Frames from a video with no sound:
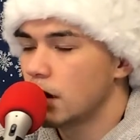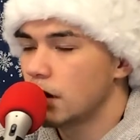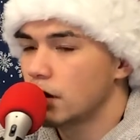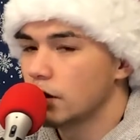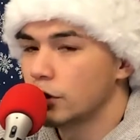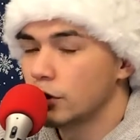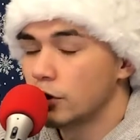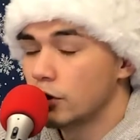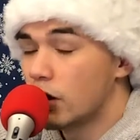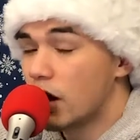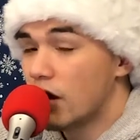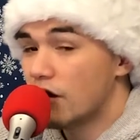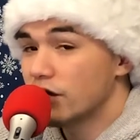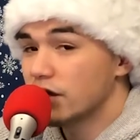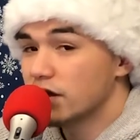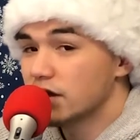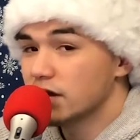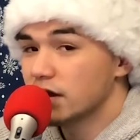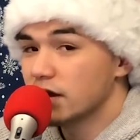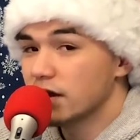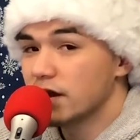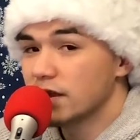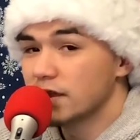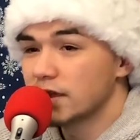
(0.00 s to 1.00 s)
You're
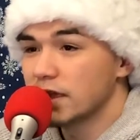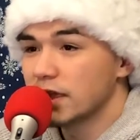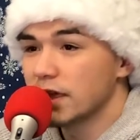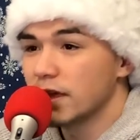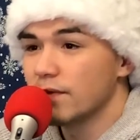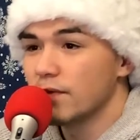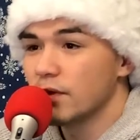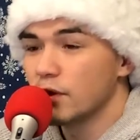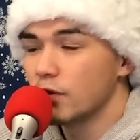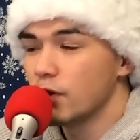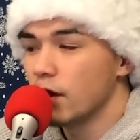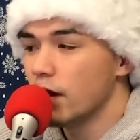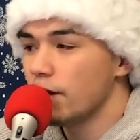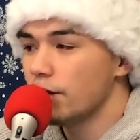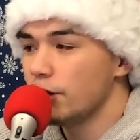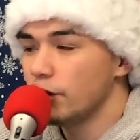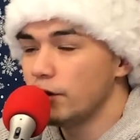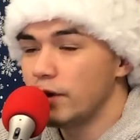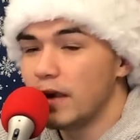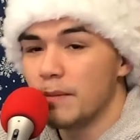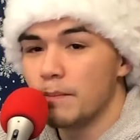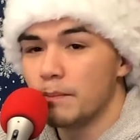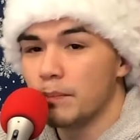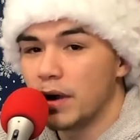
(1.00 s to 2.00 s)
obviously listening. If
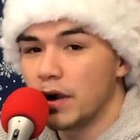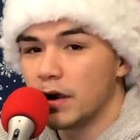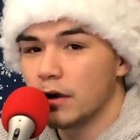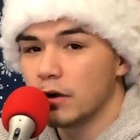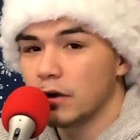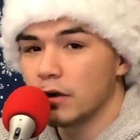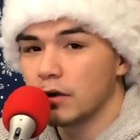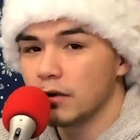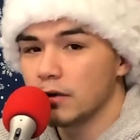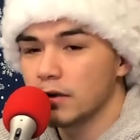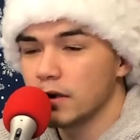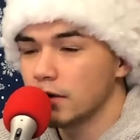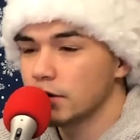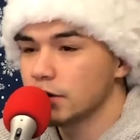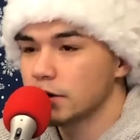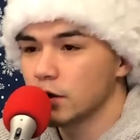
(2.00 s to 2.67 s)
you get butthurt,